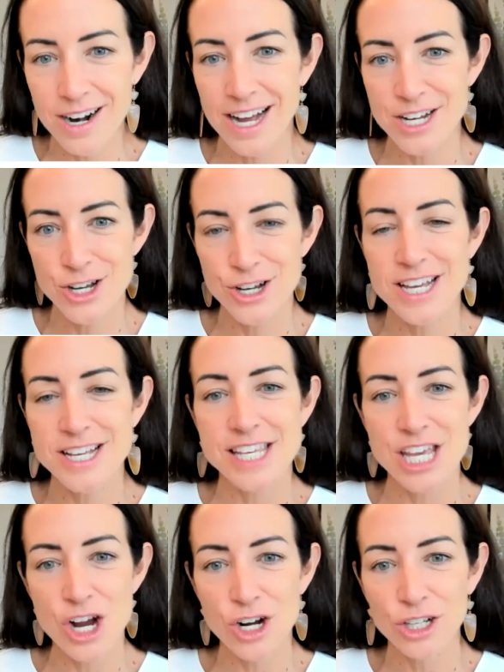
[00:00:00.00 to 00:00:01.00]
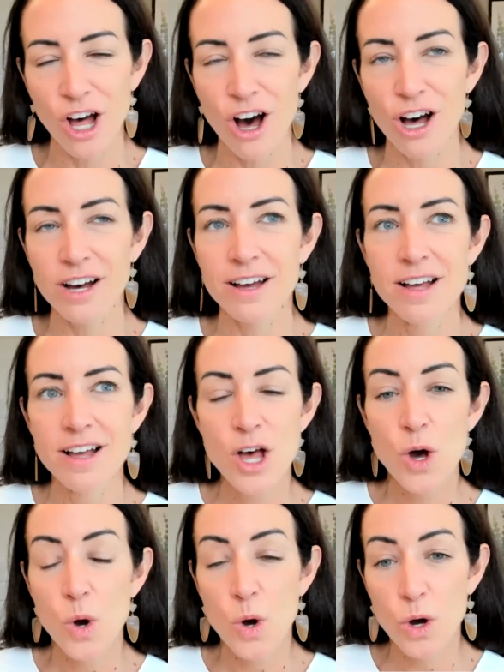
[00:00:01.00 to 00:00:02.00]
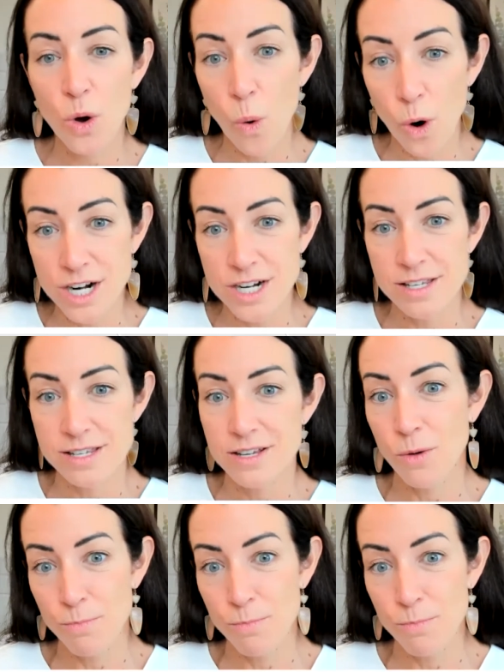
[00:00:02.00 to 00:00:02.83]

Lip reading: I took his year-long course,